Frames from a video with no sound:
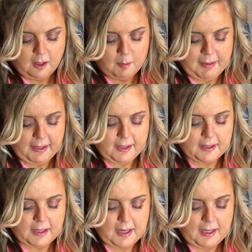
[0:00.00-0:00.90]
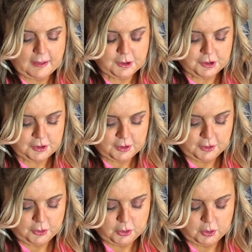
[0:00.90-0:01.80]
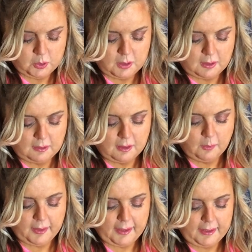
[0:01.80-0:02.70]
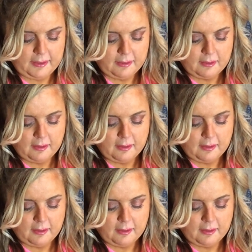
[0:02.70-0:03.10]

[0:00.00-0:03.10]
Oh my gosh, cool, okay?